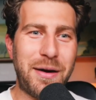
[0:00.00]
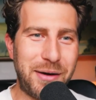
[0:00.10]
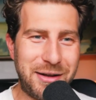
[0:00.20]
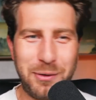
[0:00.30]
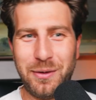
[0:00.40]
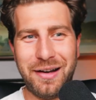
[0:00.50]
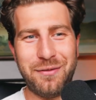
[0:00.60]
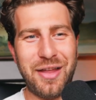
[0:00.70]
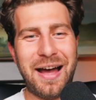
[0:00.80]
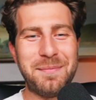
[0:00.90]
cool,
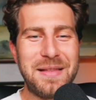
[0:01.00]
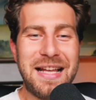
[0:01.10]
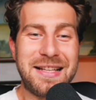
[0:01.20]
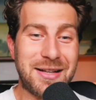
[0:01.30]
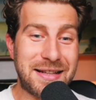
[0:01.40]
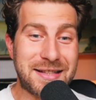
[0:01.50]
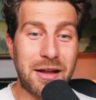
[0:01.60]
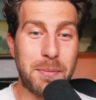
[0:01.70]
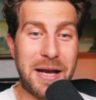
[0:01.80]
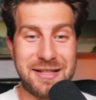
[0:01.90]
love that. So let's
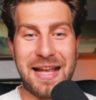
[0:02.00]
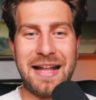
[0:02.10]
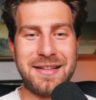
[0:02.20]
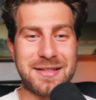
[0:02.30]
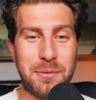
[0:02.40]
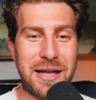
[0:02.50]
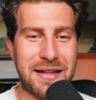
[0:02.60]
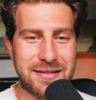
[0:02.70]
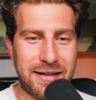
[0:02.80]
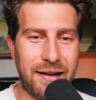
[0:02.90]
start the page again. So we get
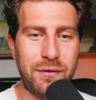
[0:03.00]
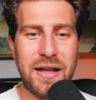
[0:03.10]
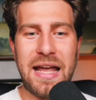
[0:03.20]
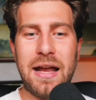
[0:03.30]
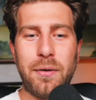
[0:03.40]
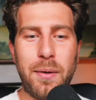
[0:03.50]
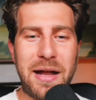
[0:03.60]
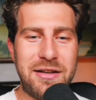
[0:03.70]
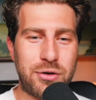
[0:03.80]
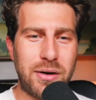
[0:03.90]
this lovely hero
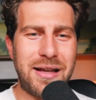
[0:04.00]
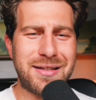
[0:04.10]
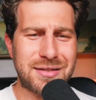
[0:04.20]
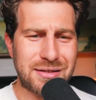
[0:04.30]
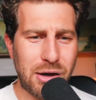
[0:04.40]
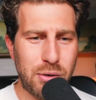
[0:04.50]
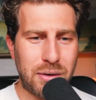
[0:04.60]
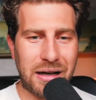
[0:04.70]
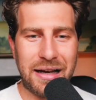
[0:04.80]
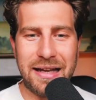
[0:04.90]
entry, so
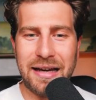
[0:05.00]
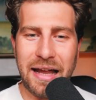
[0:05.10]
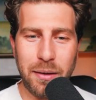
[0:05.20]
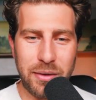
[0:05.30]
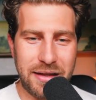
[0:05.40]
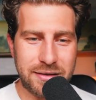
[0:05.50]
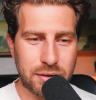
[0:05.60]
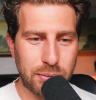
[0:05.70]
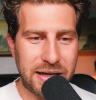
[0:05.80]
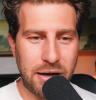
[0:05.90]
clean here with these
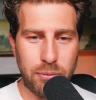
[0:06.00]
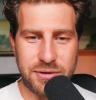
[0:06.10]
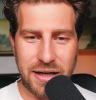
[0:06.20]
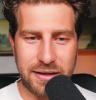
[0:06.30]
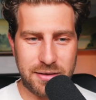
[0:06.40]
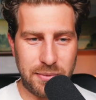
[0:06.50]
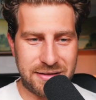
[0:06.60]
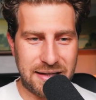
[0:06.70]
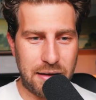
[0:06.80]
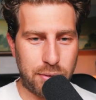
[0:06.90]
3D objects that we
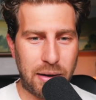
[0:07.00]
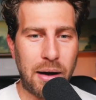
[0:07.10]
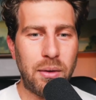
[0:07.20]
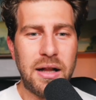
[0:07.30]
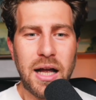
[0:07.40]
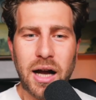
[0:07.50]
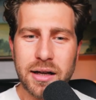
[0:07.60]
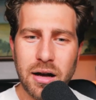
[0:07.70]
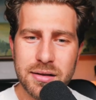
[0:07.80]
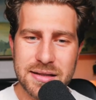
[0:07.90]
see throughout. I
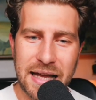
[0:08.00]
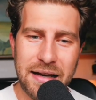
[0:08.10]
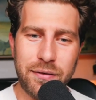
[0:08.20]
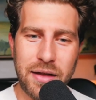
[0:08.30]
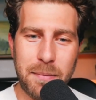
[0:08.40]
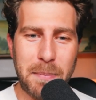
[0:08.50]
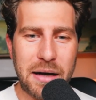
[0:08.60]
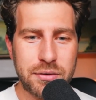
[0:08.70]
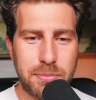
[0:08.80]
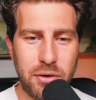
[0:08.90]
can't tell if they're
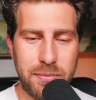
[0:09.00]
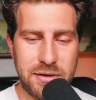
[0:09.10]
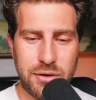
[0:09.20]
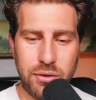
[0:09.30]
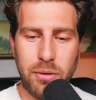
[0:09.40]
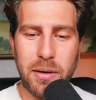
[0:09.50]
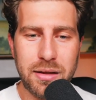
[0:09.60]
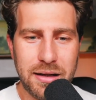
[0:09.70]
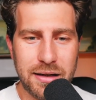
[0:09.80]
mouse movements or not, but I think they